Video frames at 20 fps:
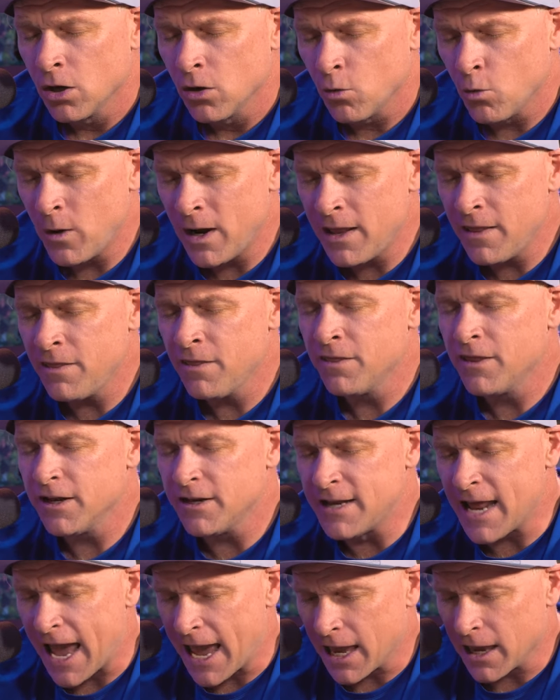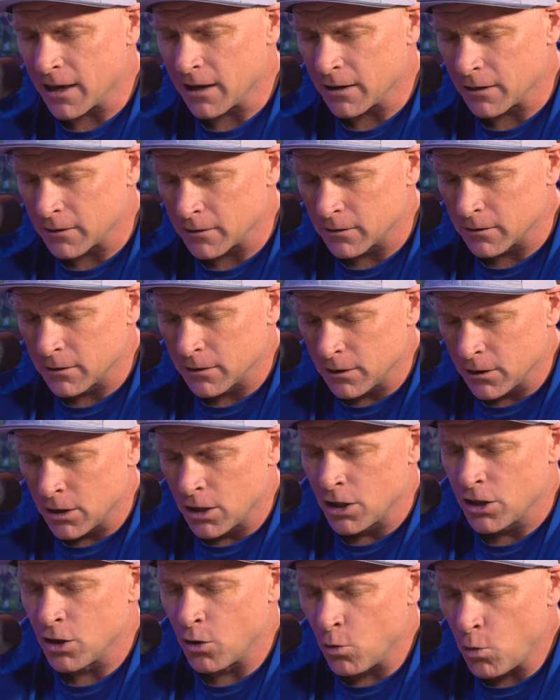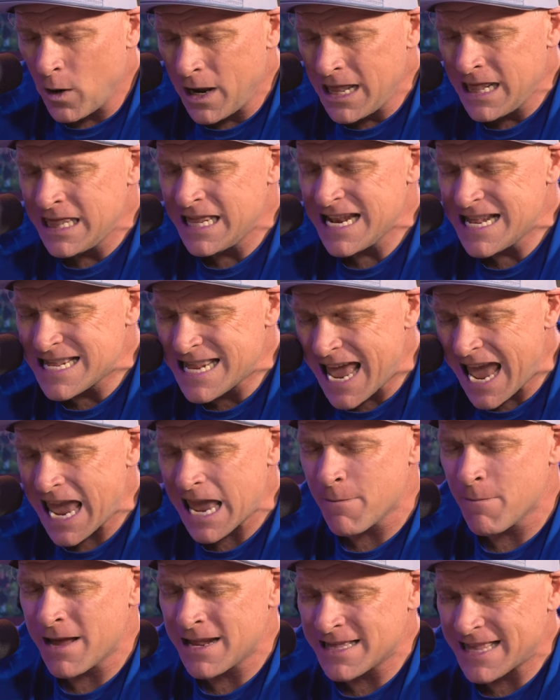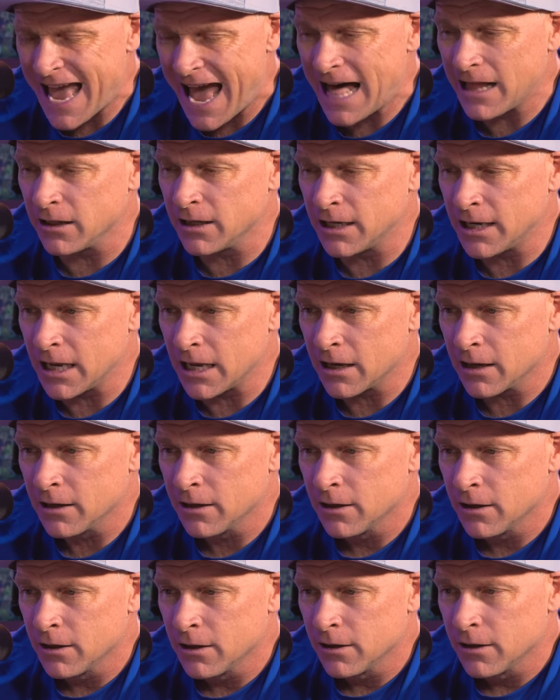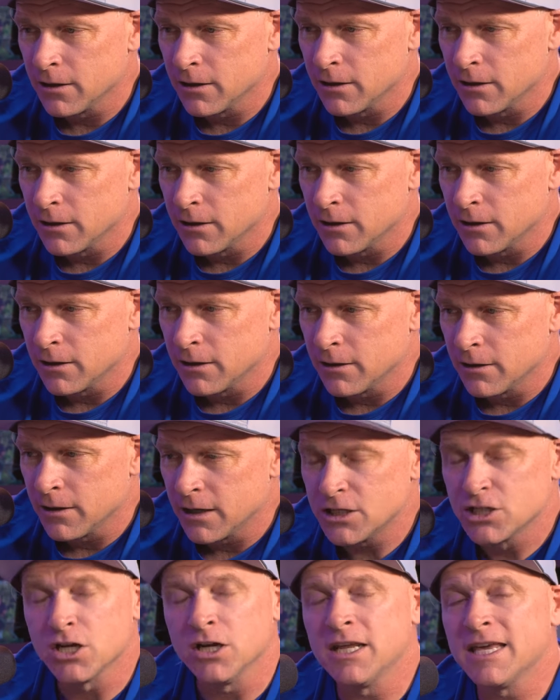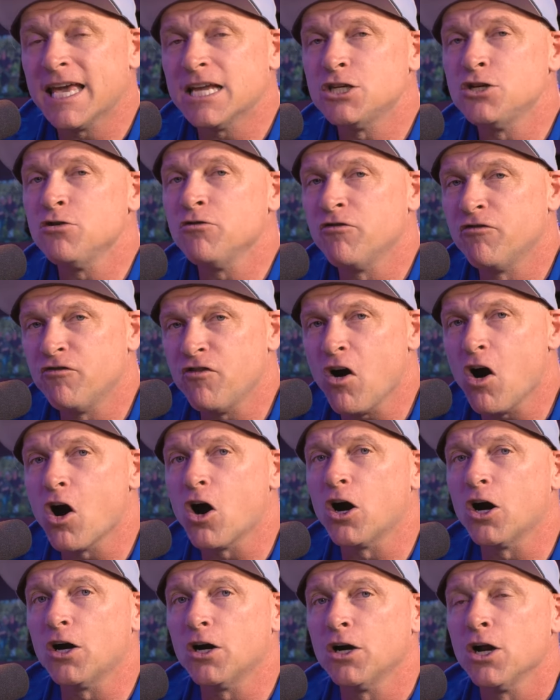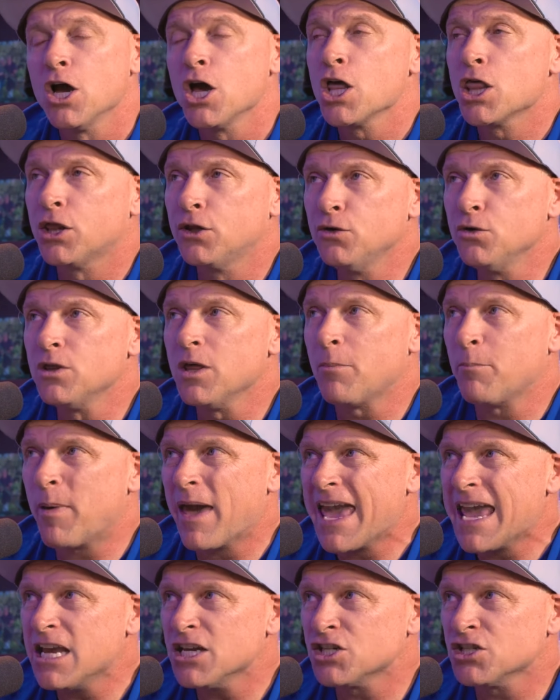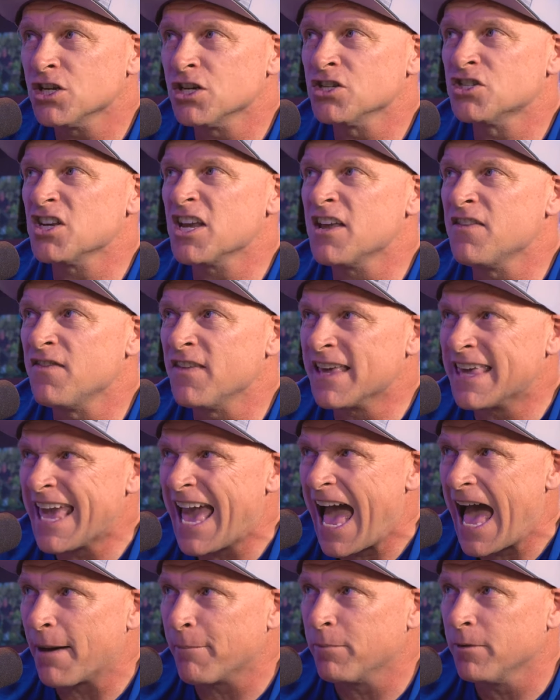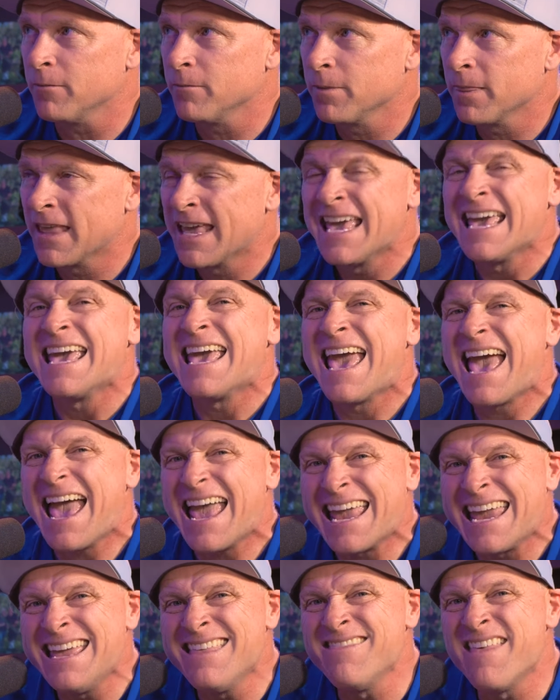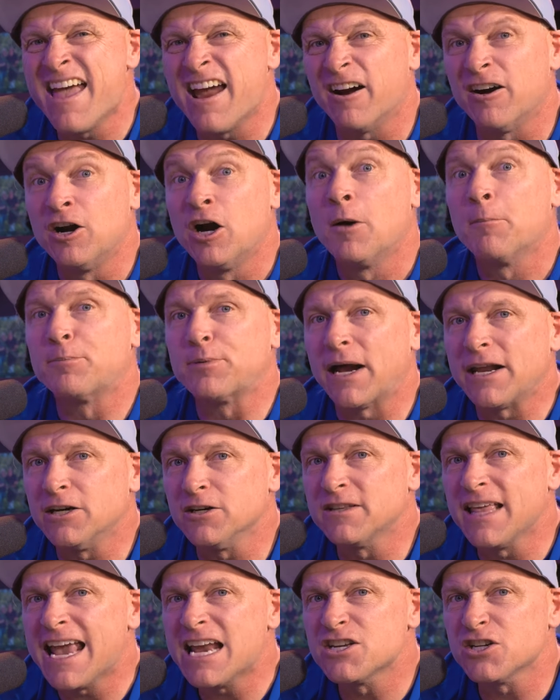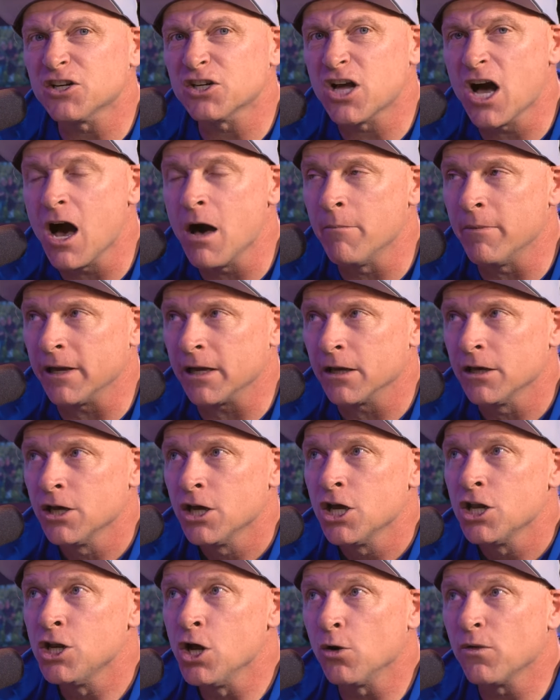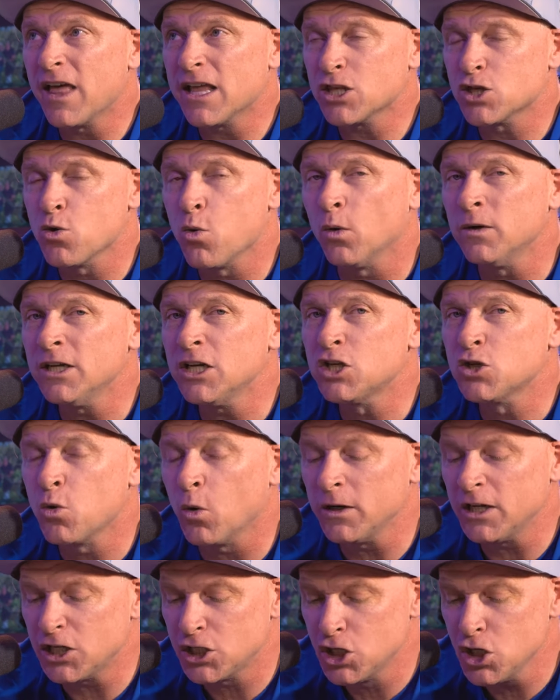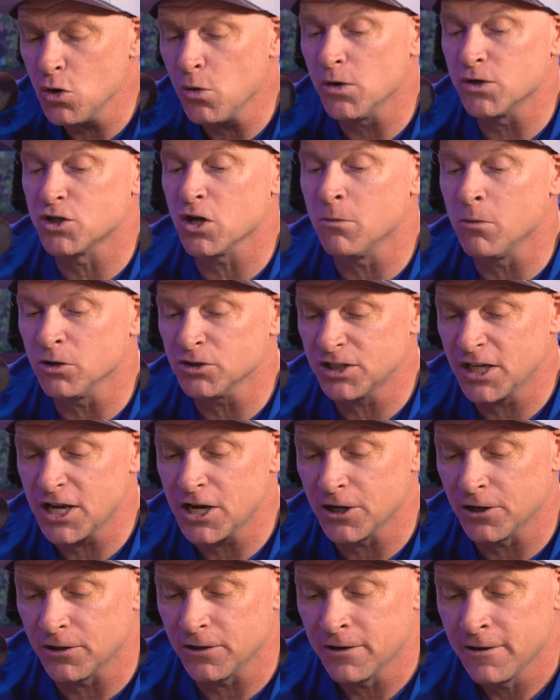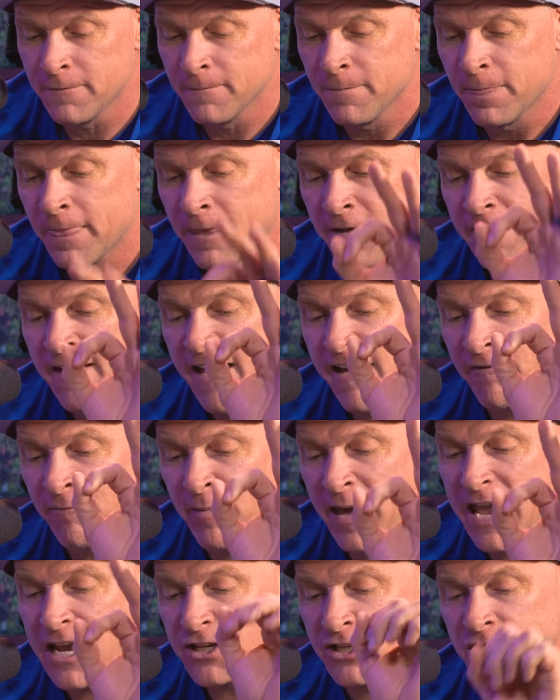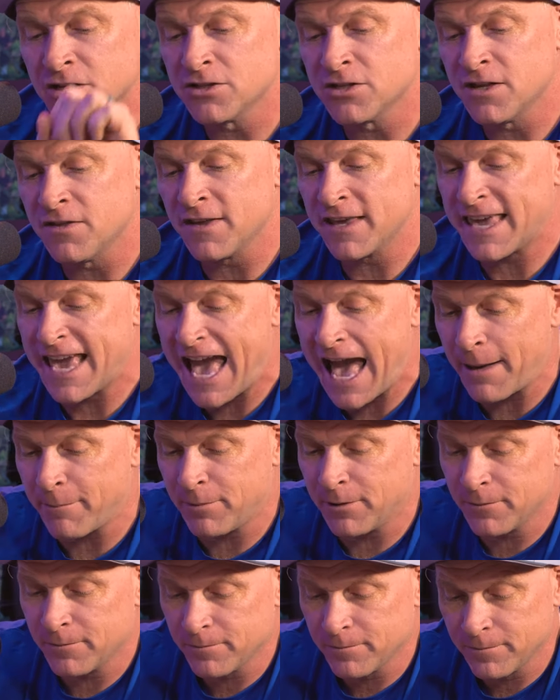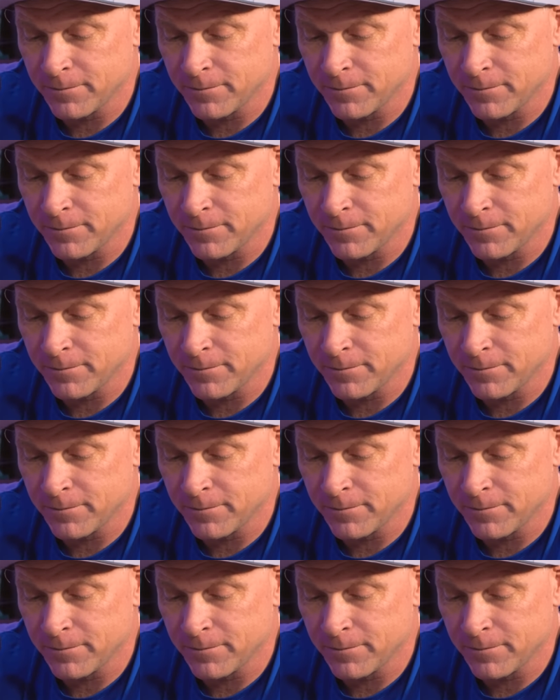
Win the day. The win the day mentality is going to get you far through the patience in the gap. Hang in there. Brighter days are coming. Know that 2022 is almost here have patience in the gap.